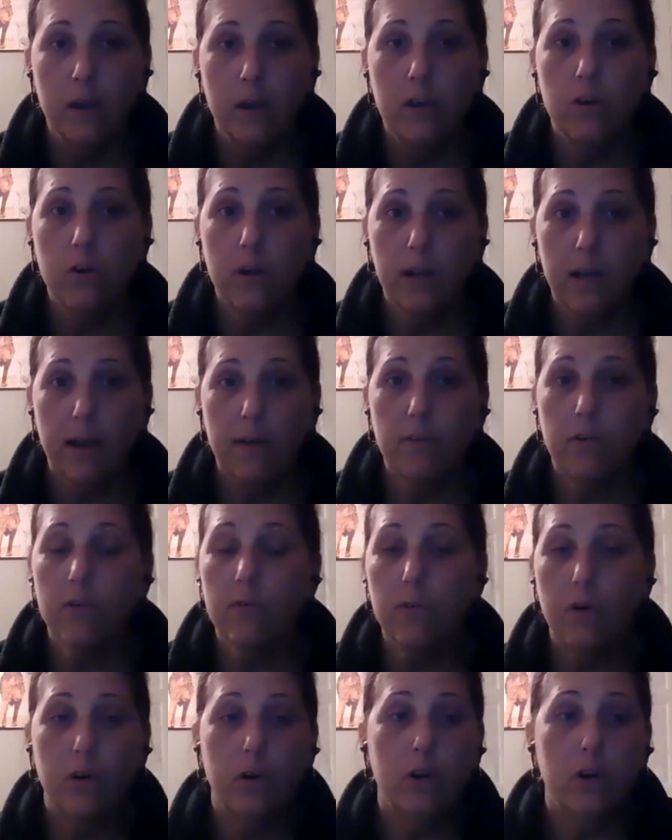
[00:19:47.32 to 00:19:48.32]
You can have your
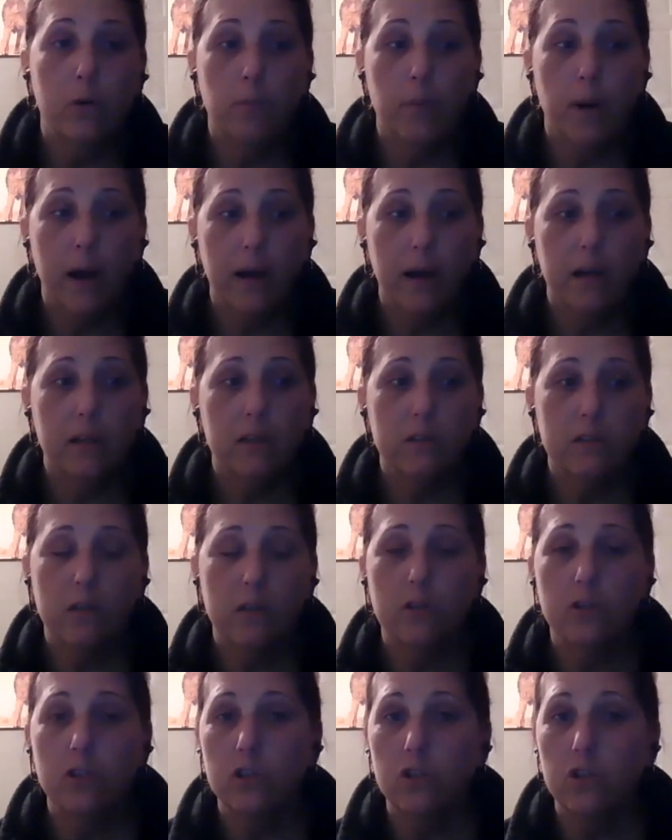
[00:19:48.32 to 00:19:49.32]
phone in your pocket,
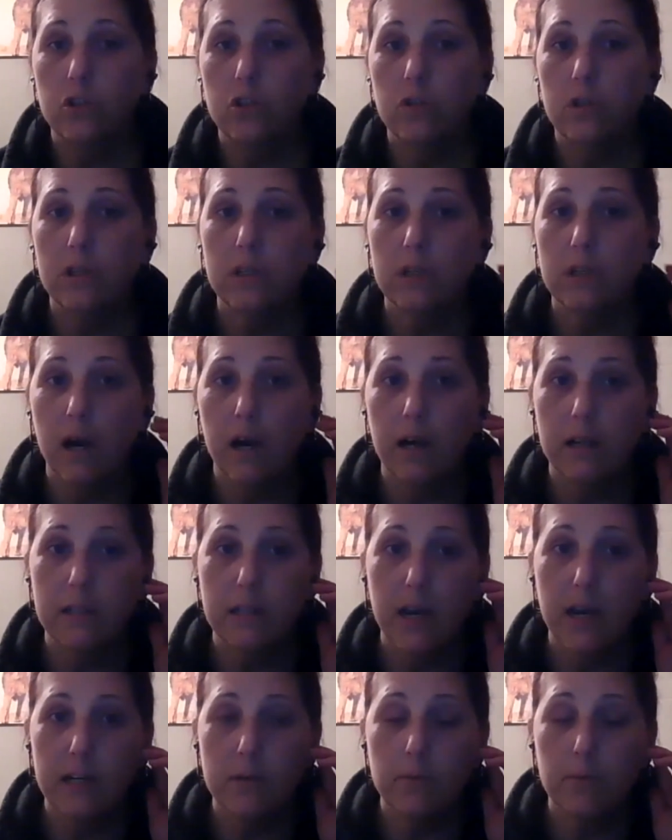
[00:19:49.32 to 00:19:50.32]
so should you need to
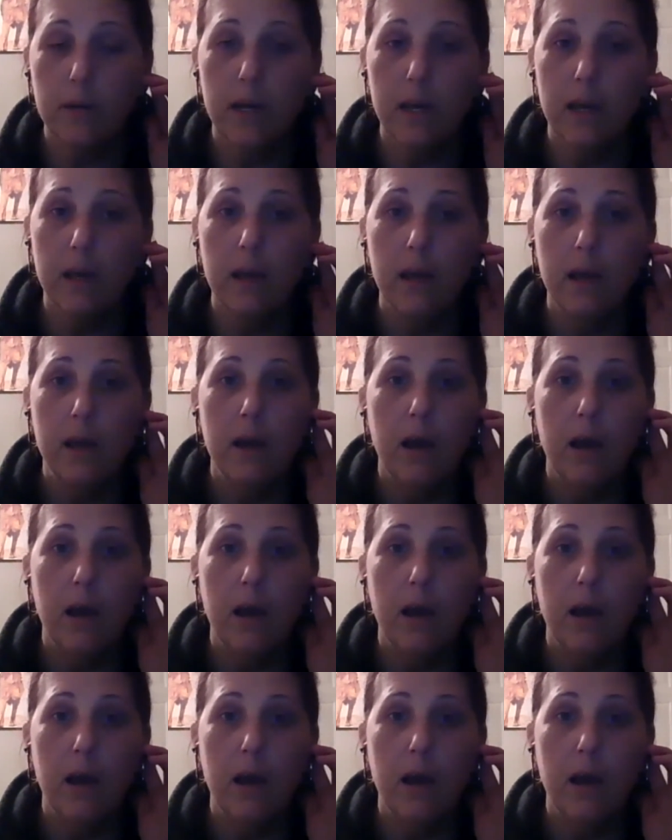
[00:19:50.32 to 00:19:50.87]
contact me,